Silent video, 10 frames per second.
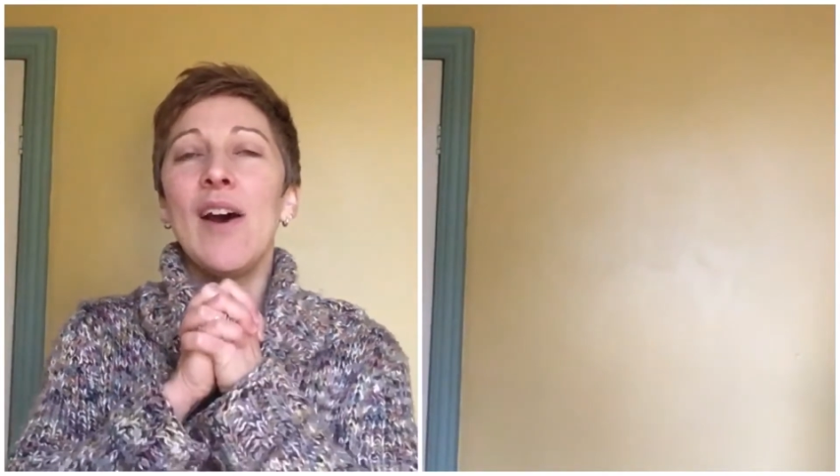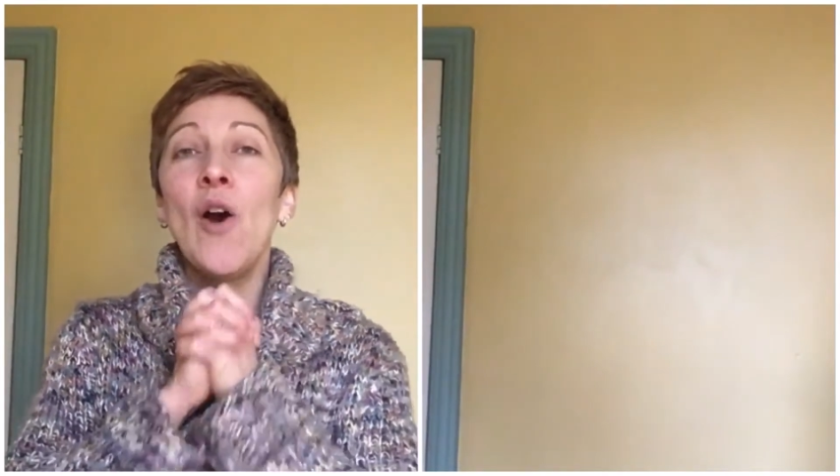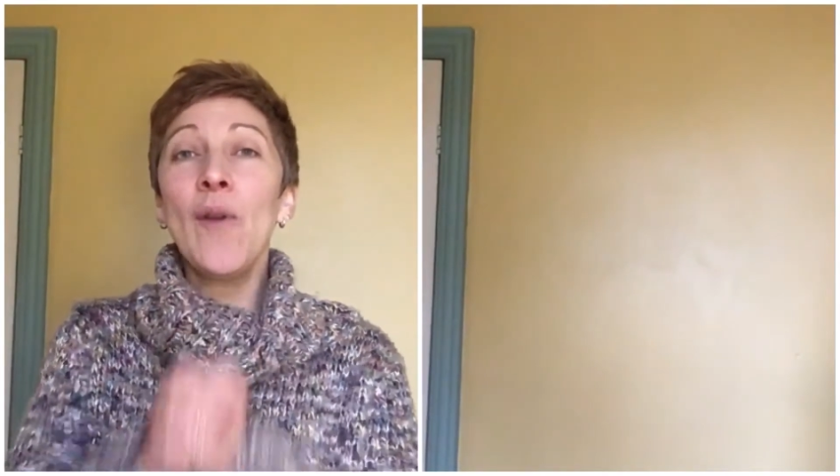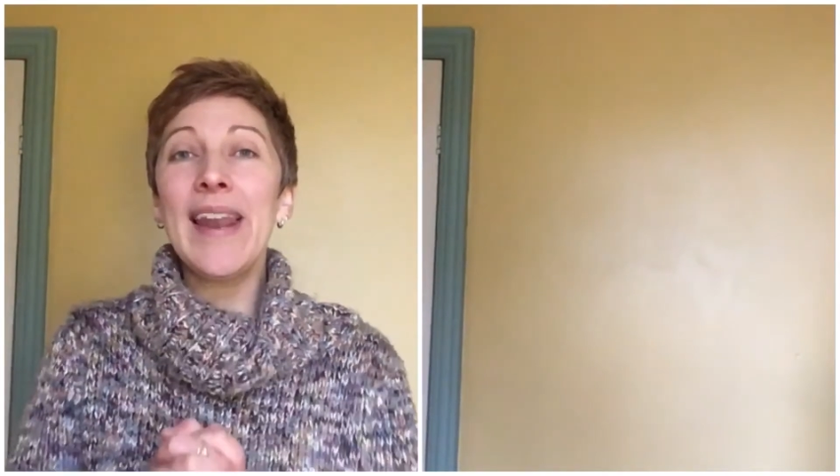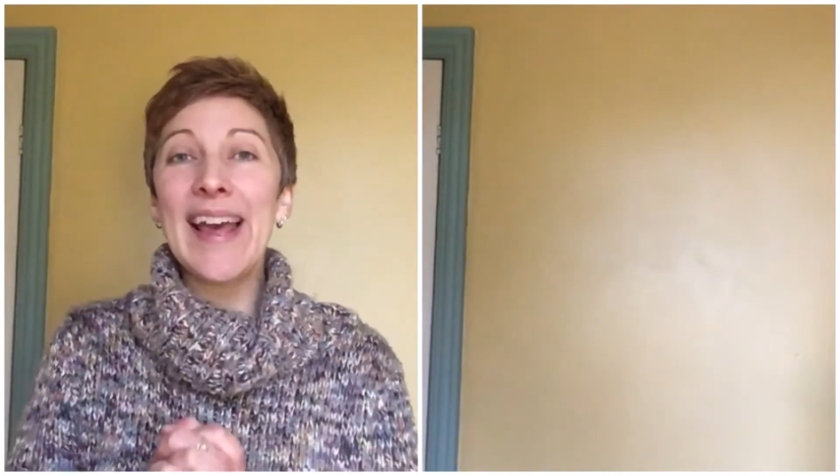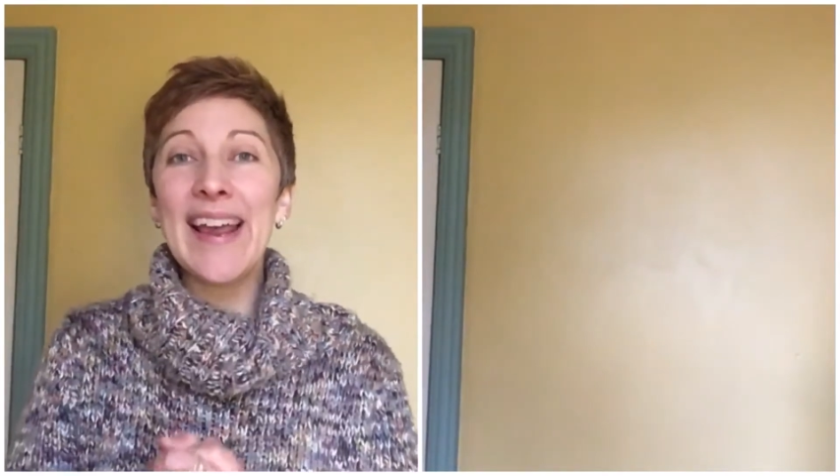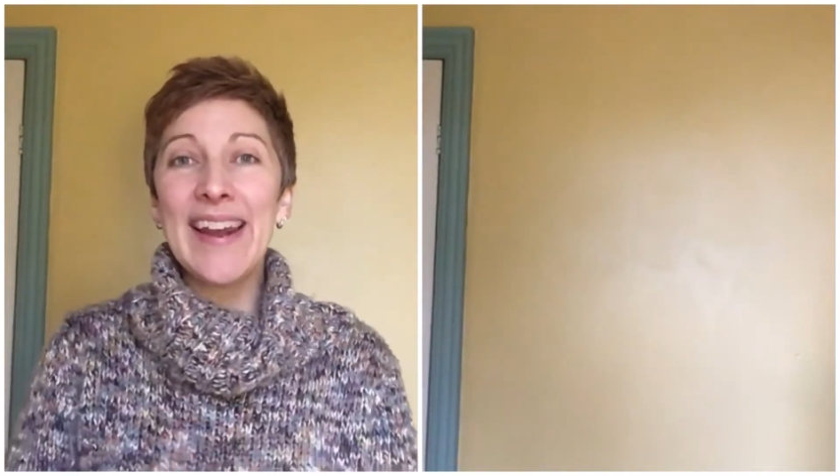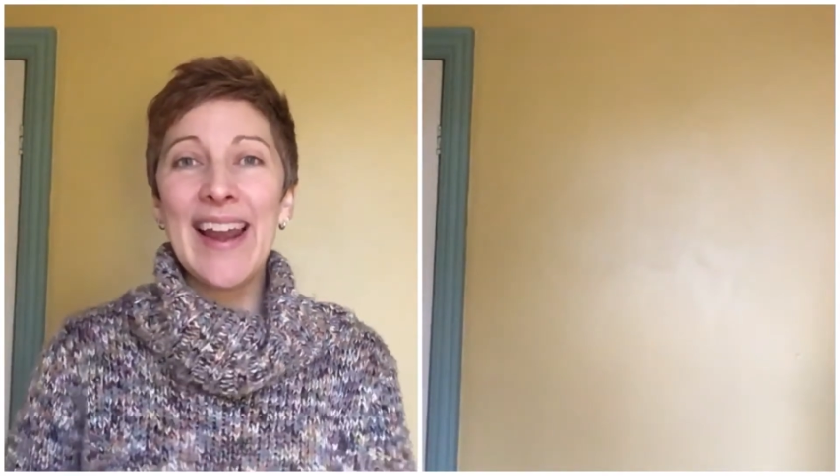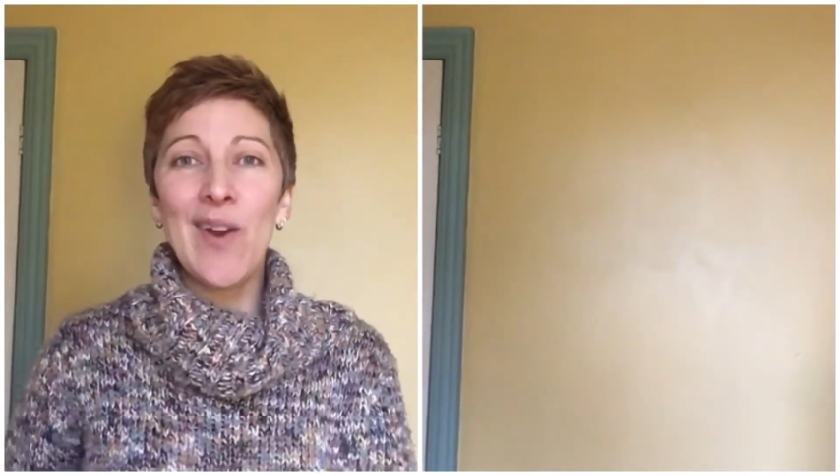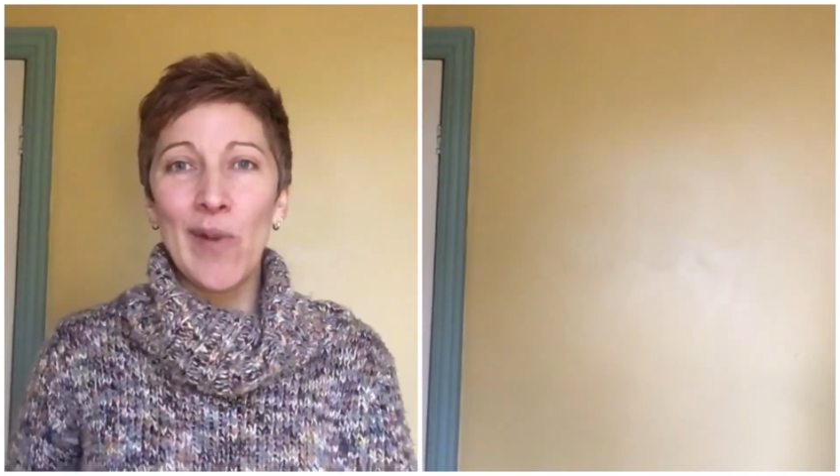Ole
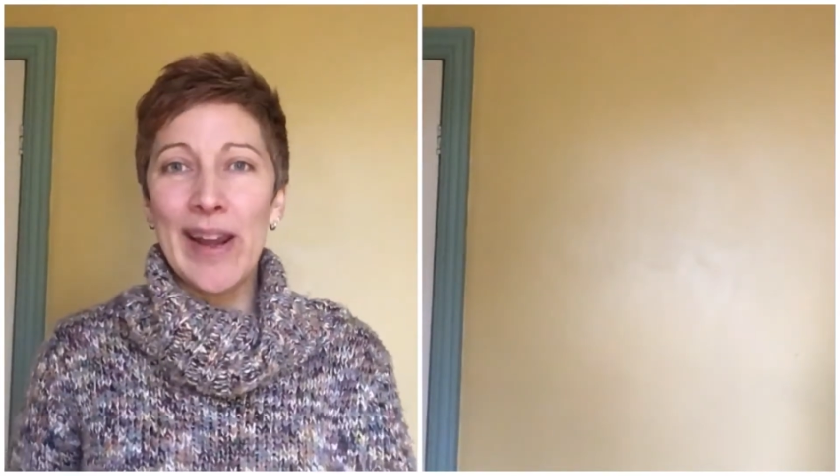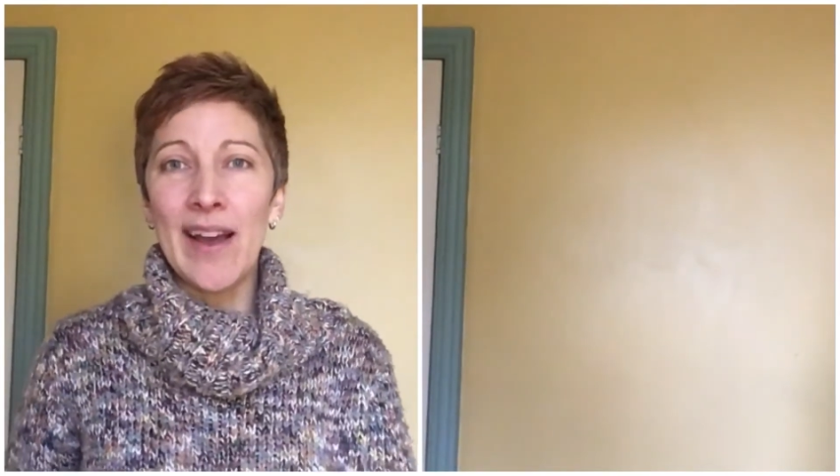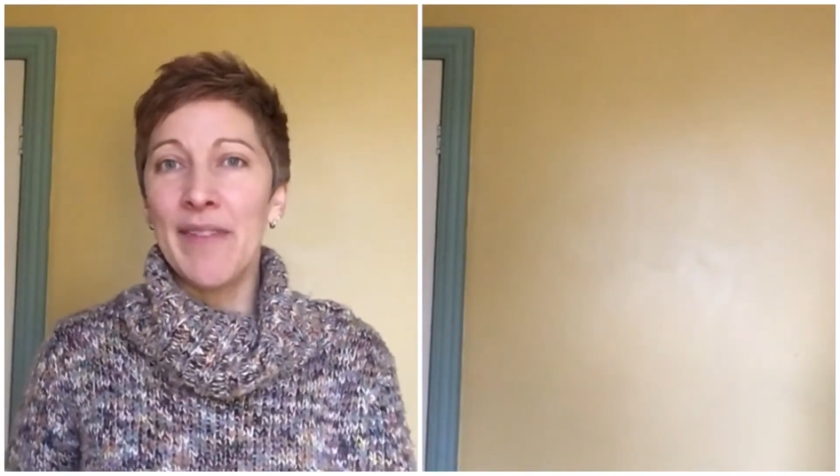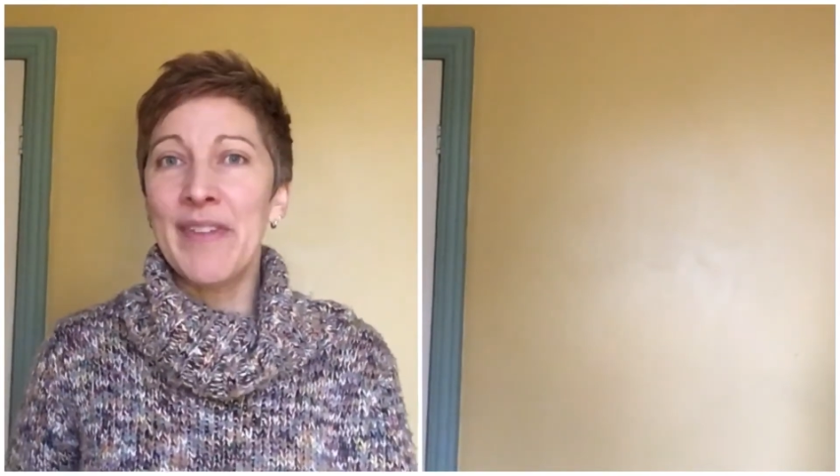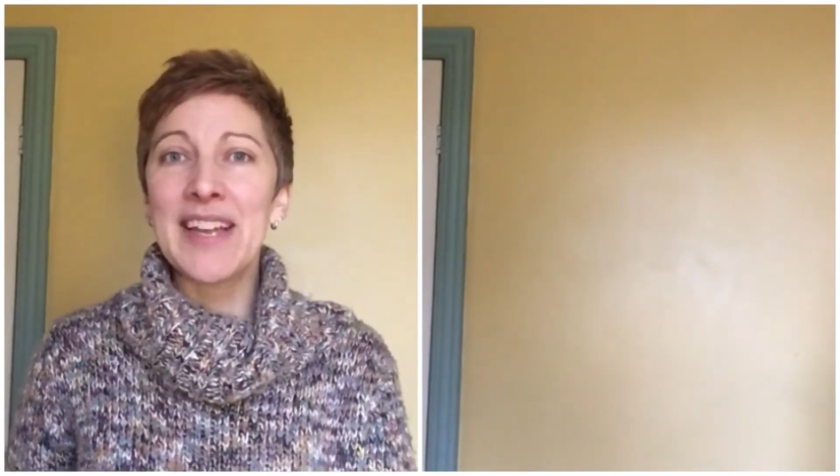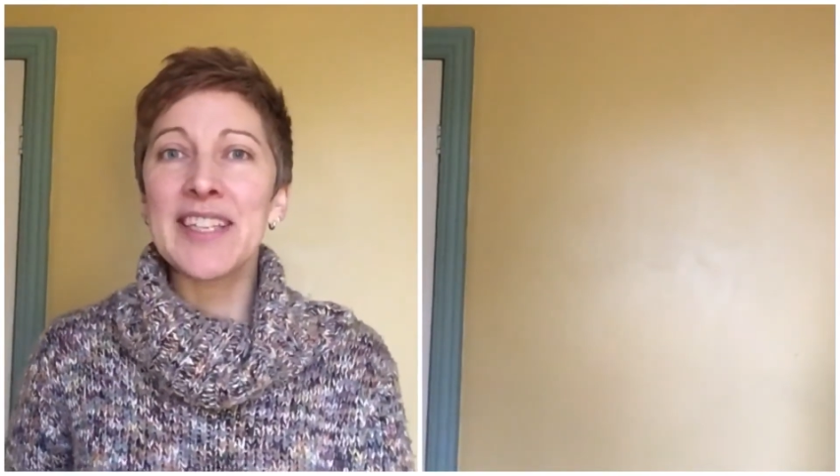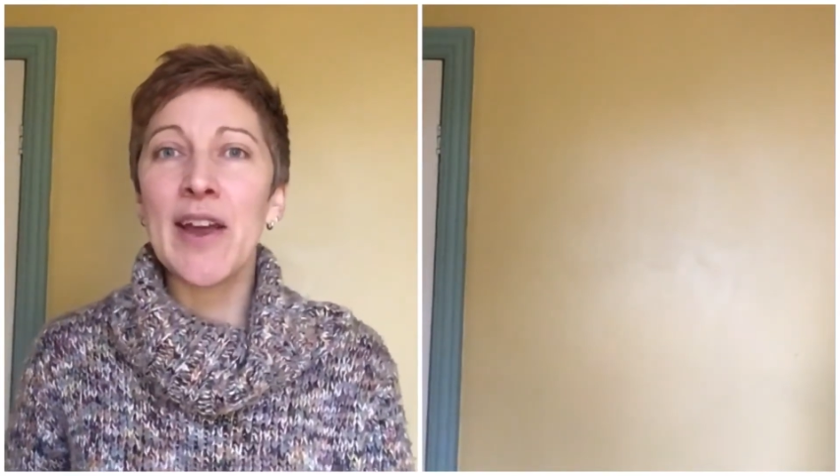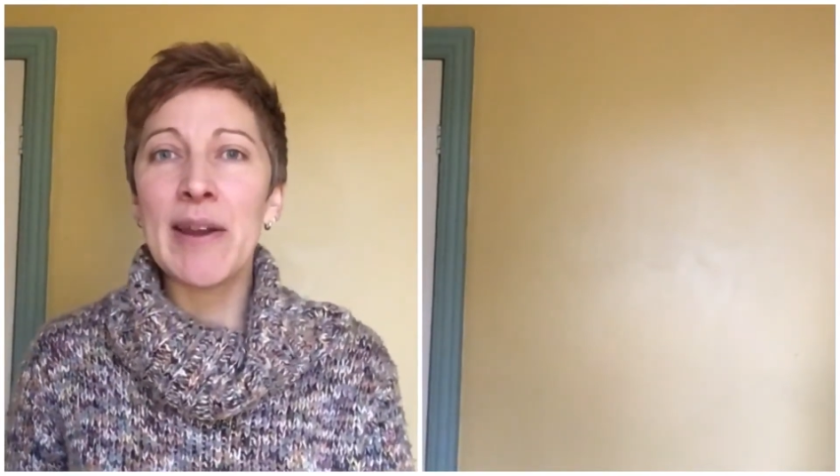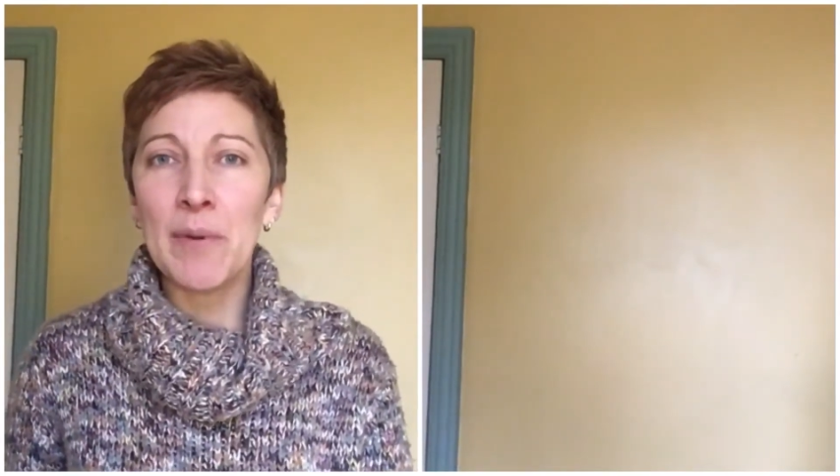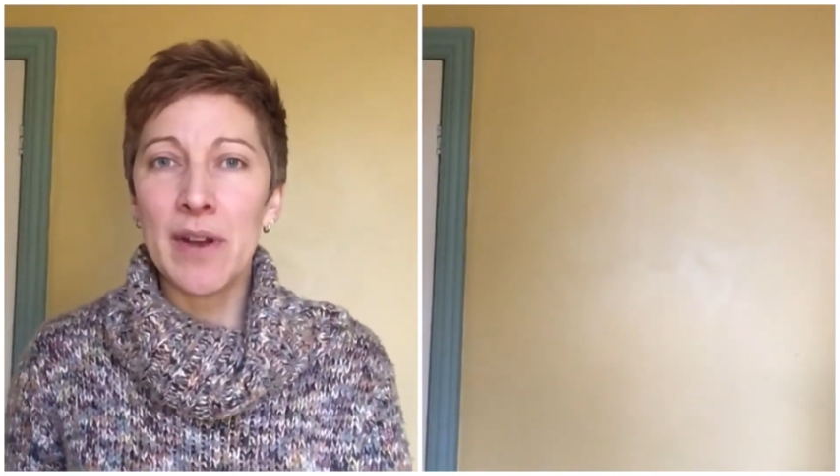Leloila, that's the
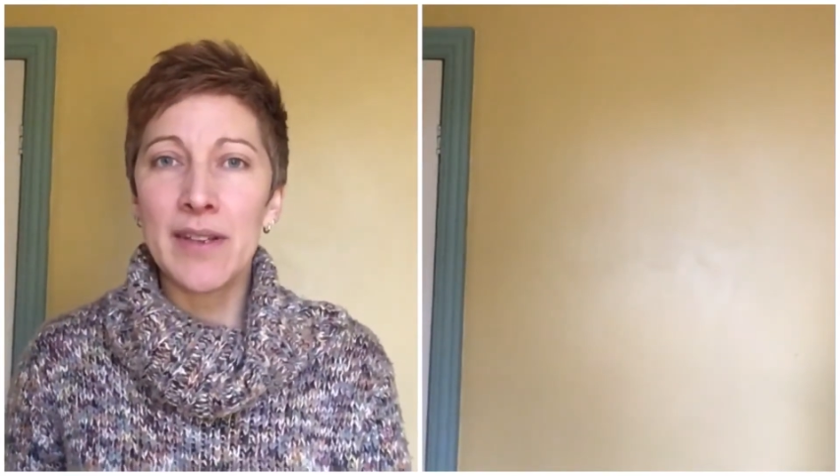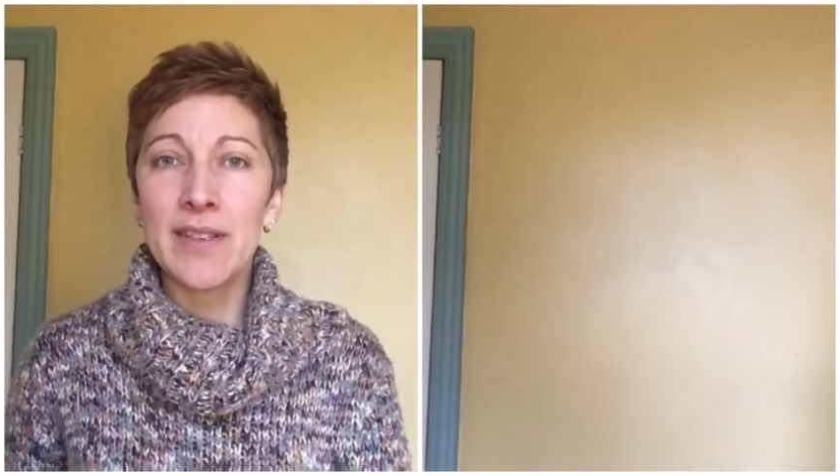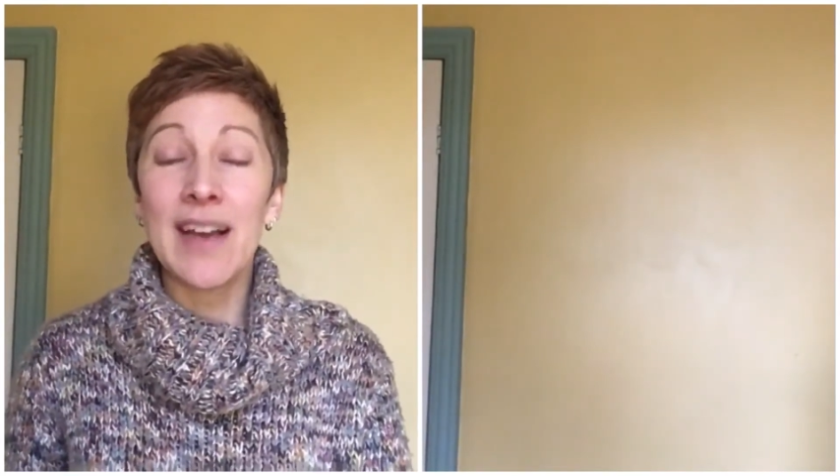only words.